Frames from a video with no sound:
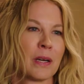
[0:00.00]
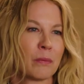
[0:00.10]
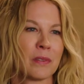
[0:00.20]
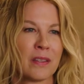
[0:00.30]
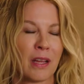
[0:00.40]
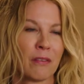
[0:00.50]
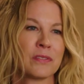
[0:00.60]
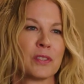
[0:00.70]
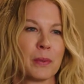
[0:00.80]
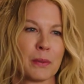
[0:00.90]
I would
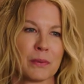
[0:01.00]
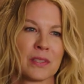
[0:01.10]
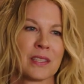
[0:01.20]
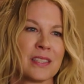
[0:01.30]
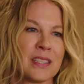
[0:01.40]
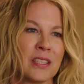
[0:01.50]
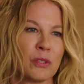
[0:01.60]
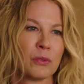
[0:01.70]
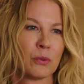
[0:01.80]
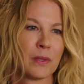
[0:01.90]
love to be able to
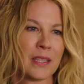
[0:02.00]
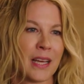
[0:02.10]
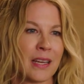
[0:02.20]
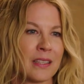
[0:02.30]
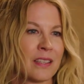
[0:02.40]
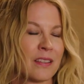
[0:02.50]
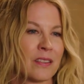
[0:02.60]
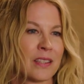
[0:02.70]
continue doing that, you know?